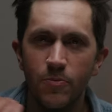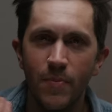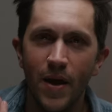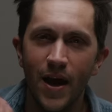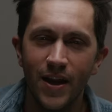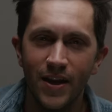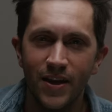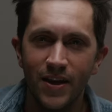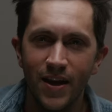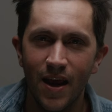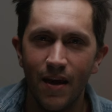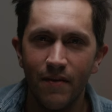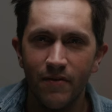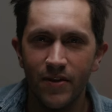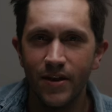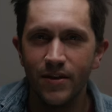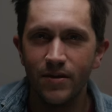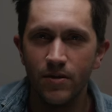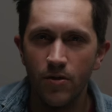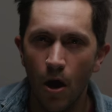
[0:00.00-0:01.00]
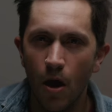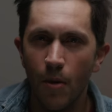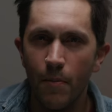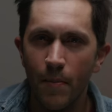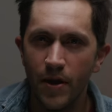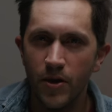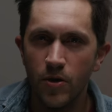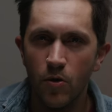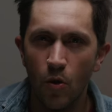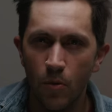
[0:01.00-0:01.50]
dramatic and heavy and not
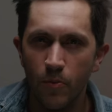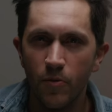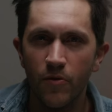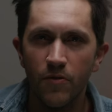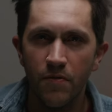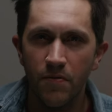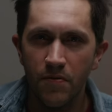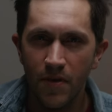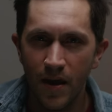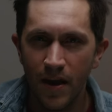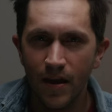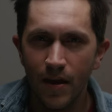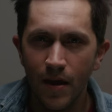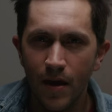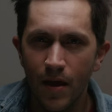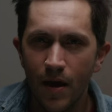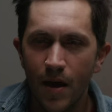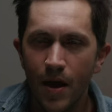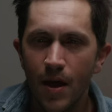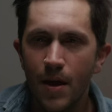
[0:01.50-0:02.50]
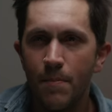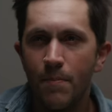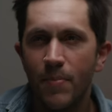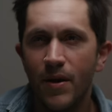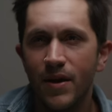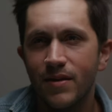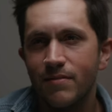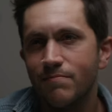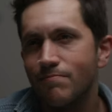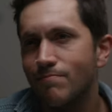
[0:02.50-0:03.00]
my normal thing,
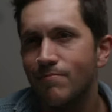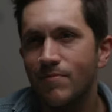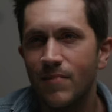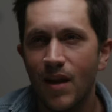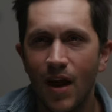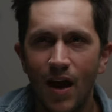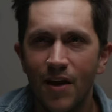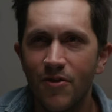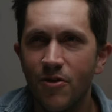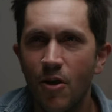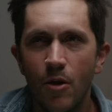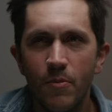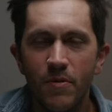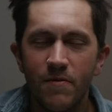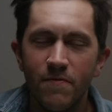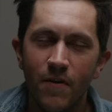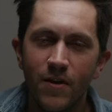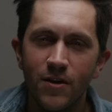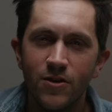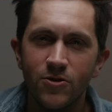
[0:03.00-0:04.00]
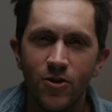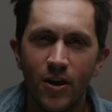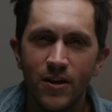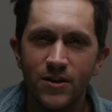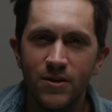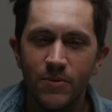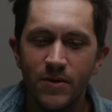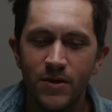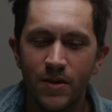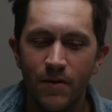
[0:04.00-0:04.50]
but I thought it'd be fun to try
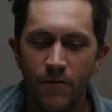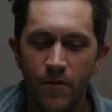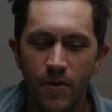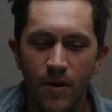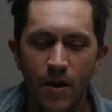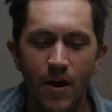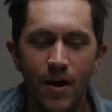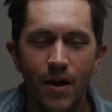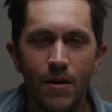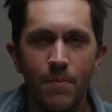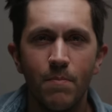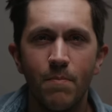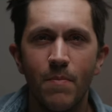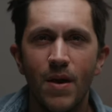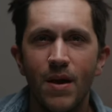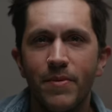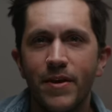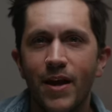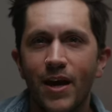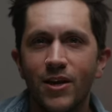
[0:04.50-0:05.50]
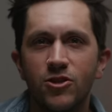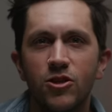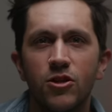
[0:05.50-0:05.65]
something different. Maybe I